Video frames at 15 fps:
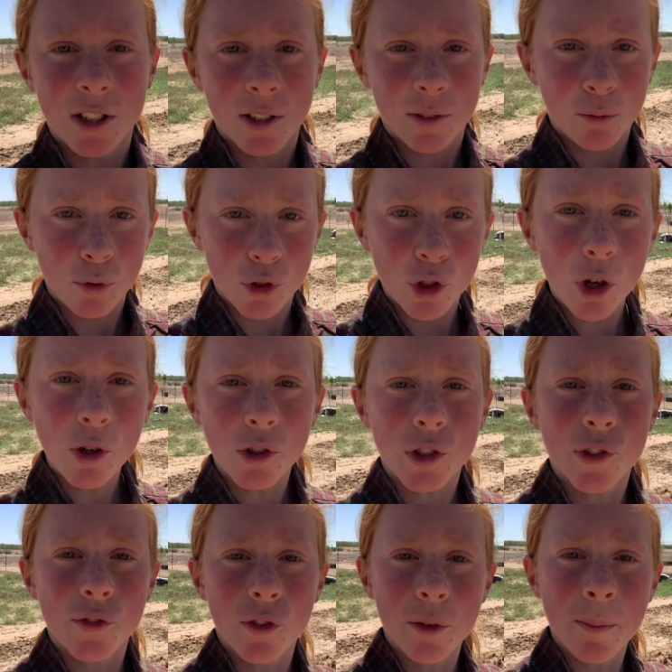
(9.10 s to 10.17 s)

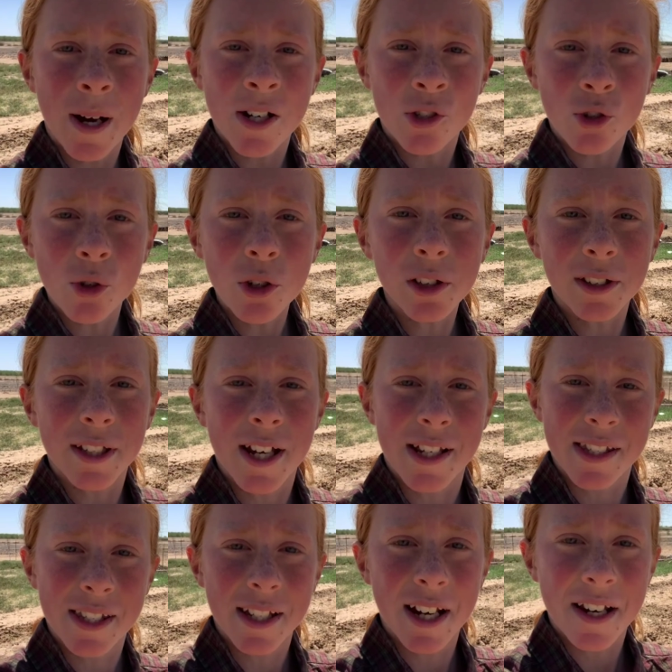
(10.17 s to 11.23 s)
results for my soil
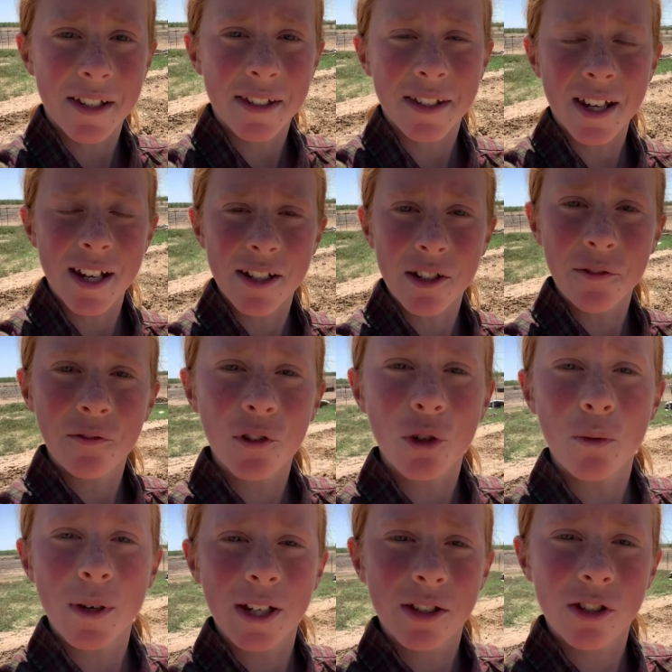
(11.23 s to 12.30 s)
test that I sent a few
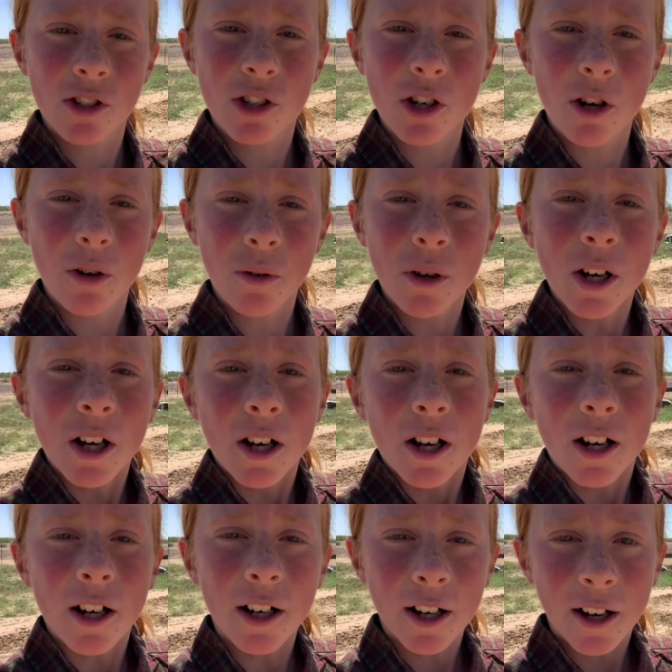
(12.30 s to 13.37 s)
weeks ago.
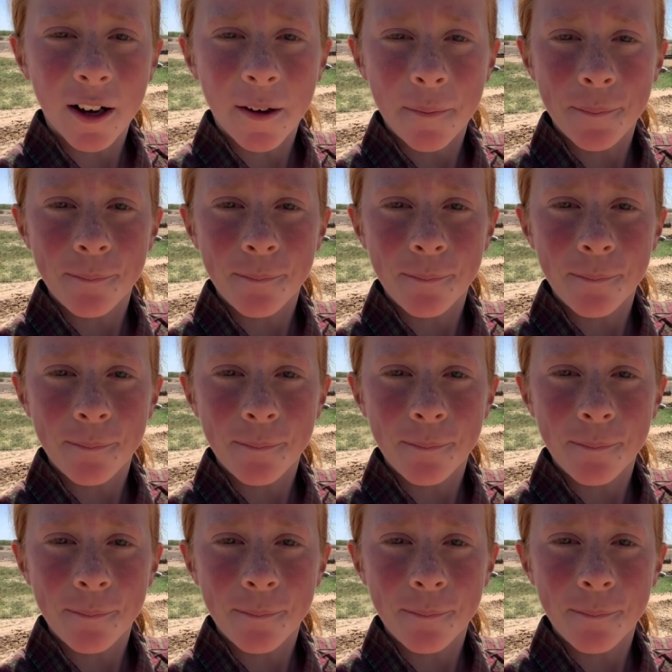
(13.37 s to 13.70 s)
I